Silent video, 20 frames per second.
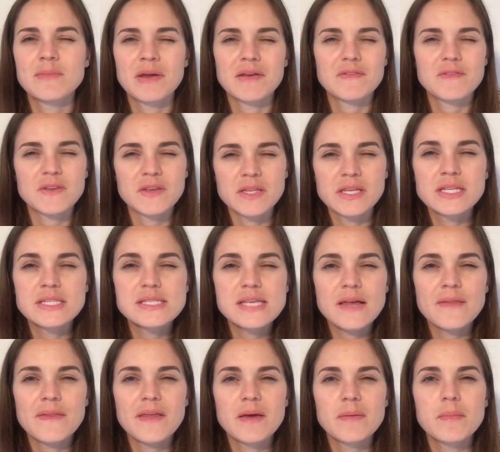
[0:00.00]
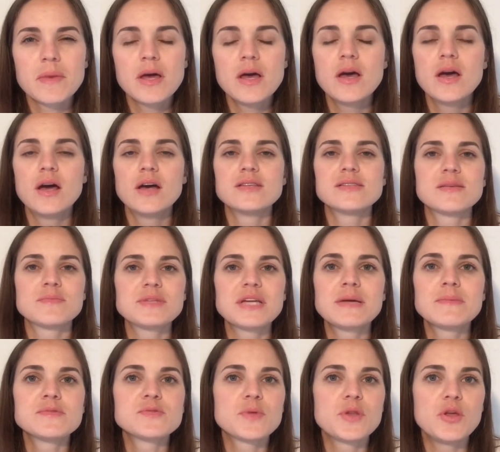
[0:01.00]
my feelings on them.
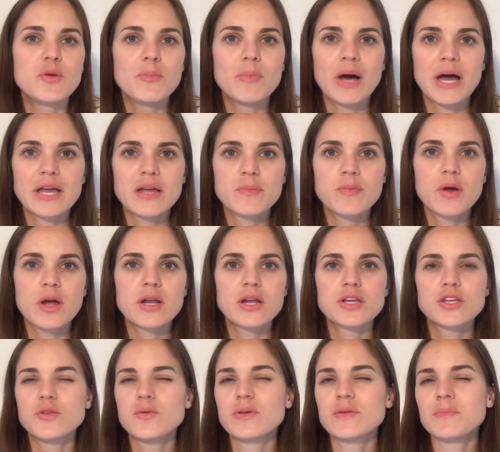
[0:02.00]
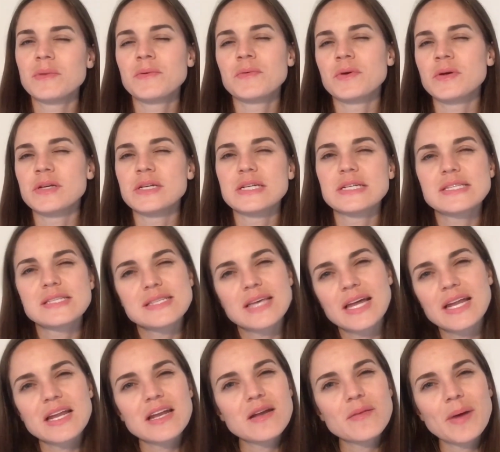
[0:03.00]
Sometimes when you buy a product, you can be really
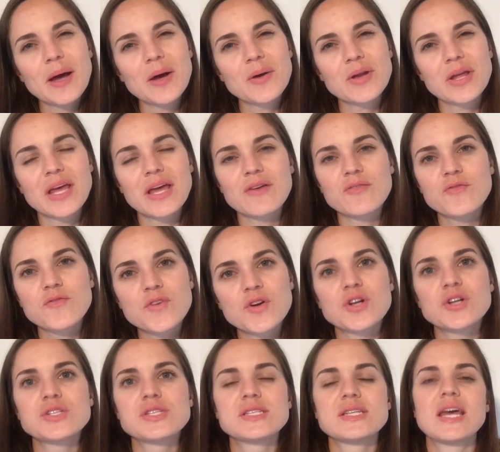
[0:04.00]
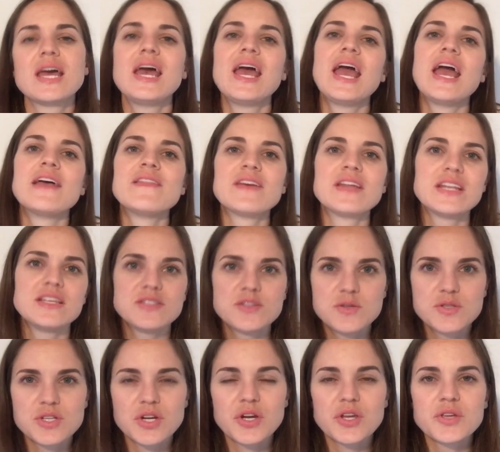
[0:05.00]
excited about it at first, and then as you
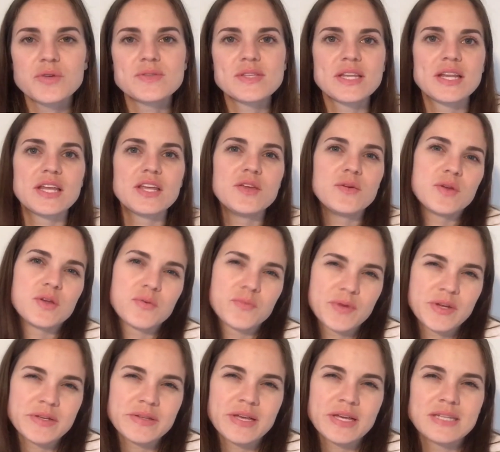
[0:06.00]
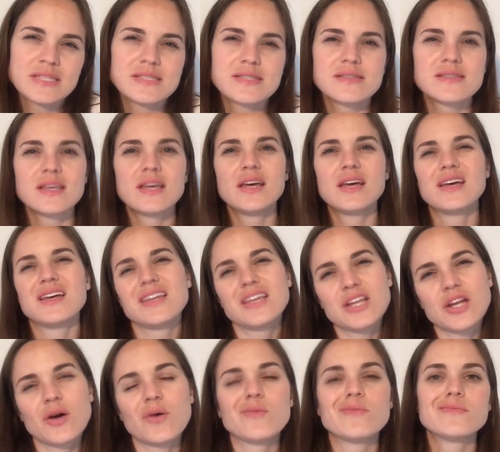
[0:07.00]
start using it, you can realize,
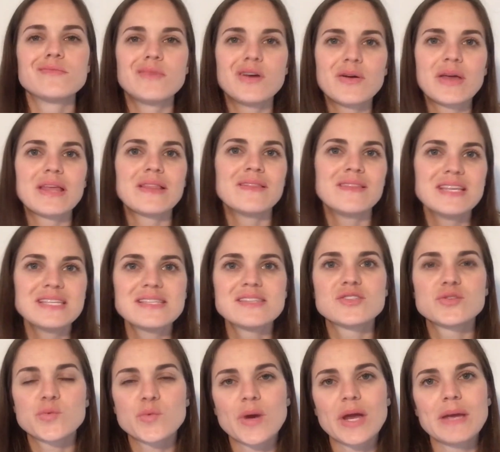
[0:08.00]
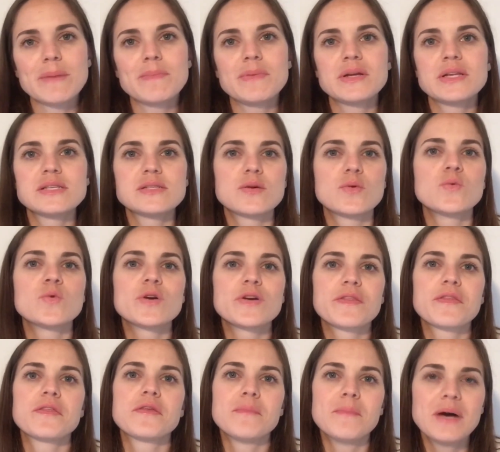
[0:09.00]
okay, this is great, but is it
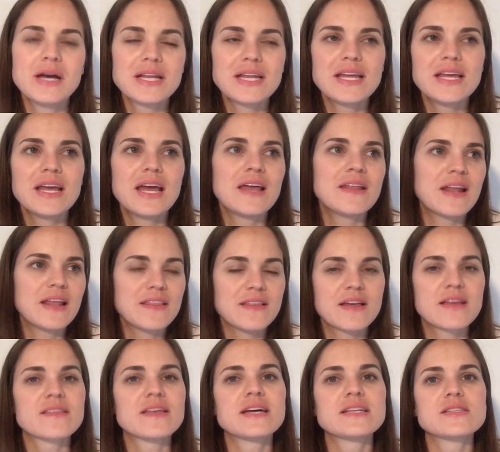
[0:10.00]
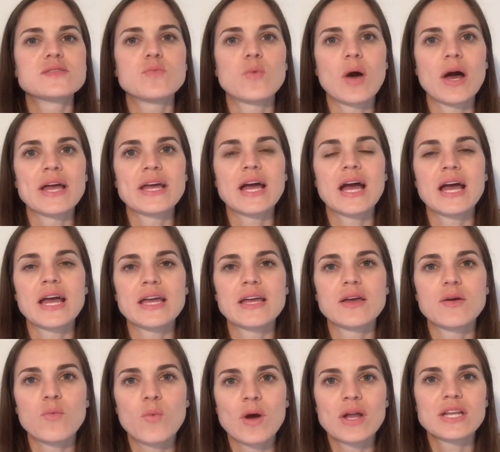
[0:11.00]
worth the money? And I think that's why
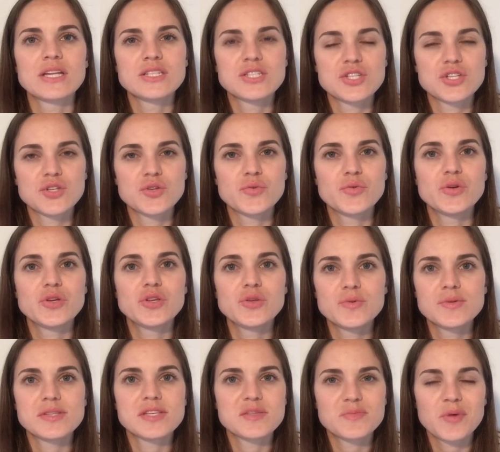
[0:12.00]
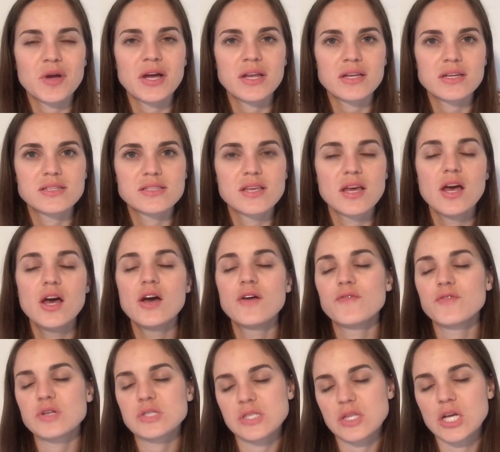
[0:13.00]
I wanted to use these products
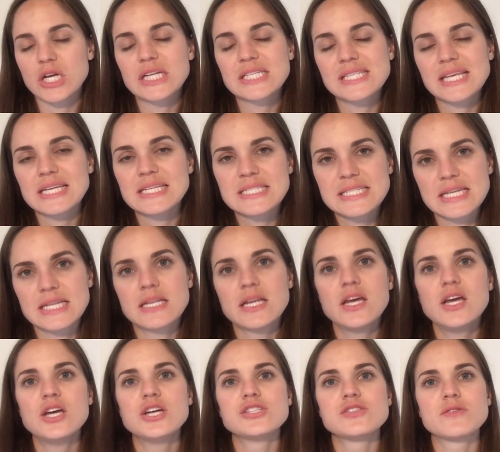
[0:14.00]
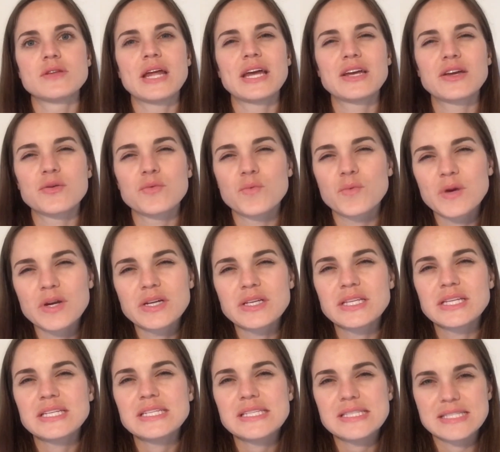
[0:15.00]
for as long as I did, so that I could
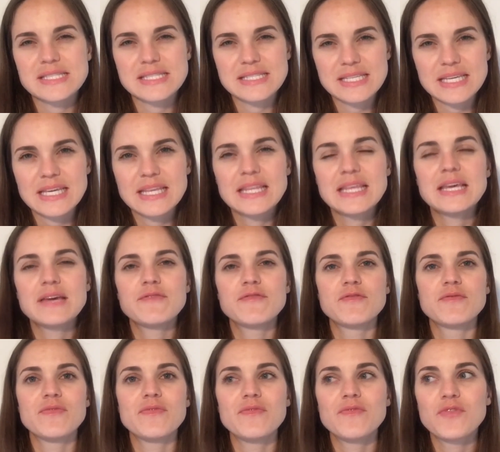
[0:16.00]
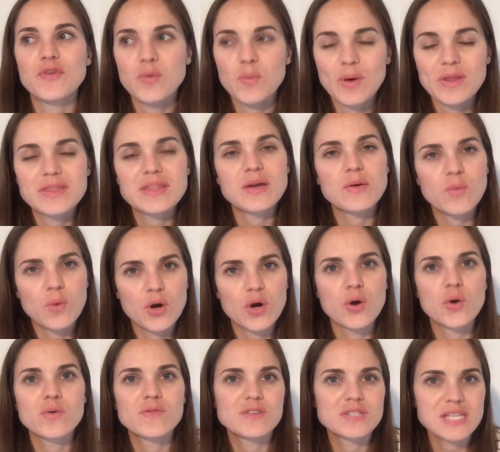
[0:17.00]
really see for what they were
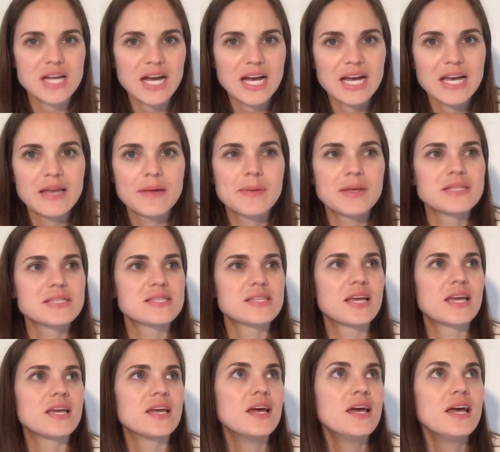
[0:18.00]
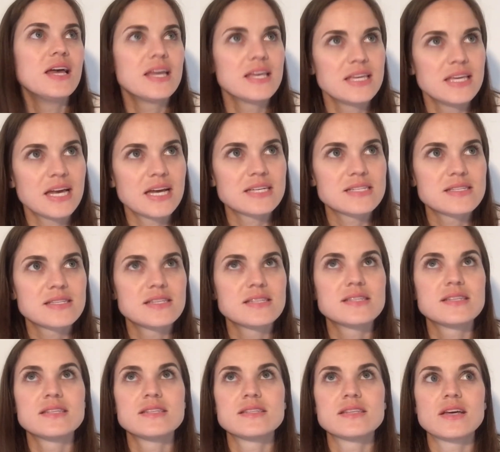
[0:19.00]
over time and say, yes,
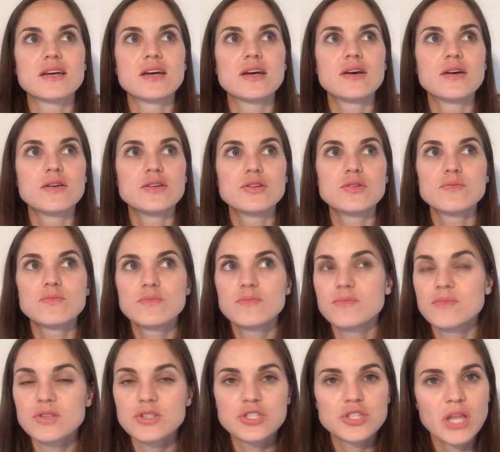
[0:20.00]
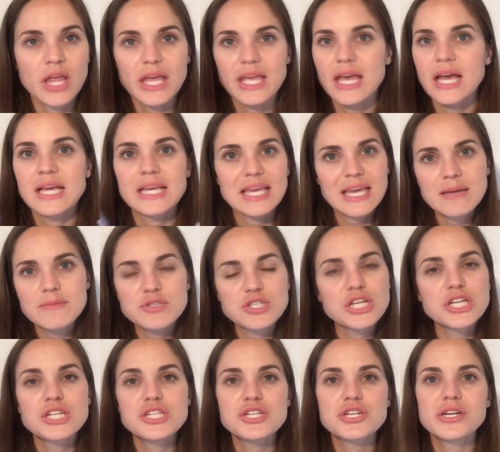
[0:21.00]
this is like a game
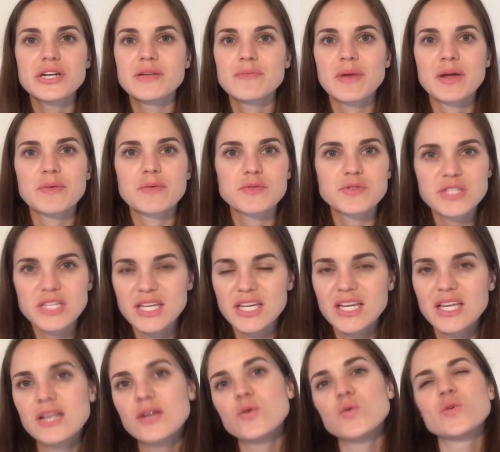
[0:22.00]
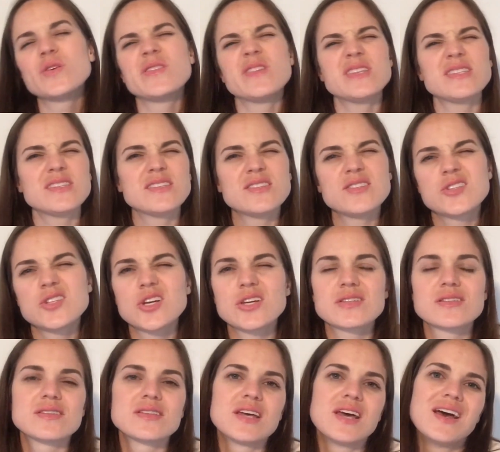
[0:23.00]
changer in my routine, or this is
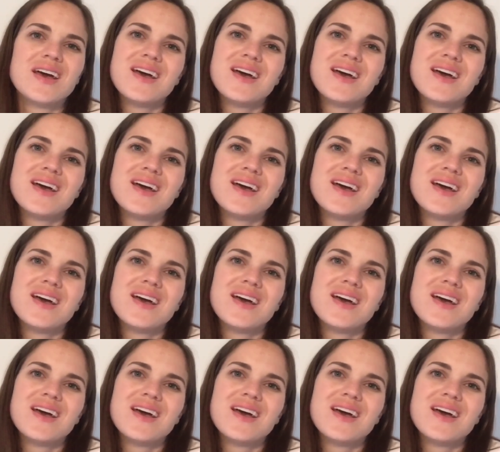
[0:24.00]
just